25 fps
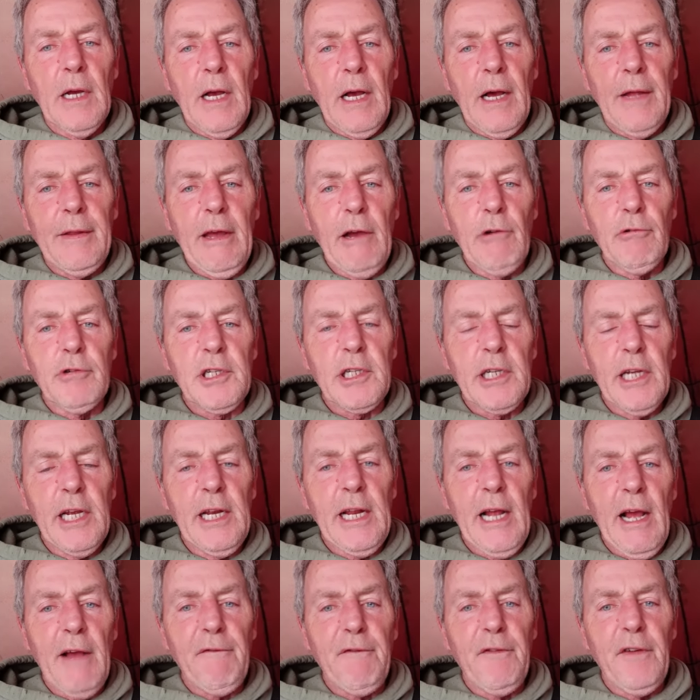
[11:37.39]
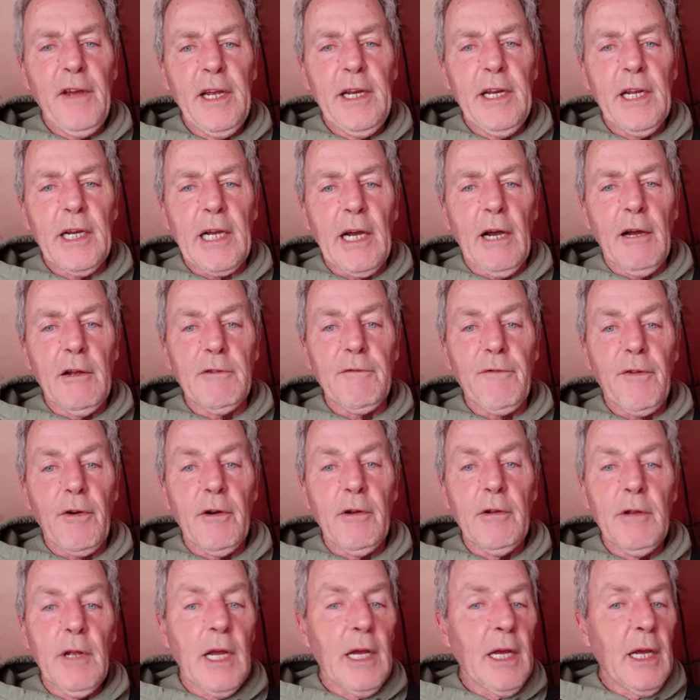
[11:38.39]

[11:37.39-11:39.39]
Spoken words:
and they'll see that feeder go through.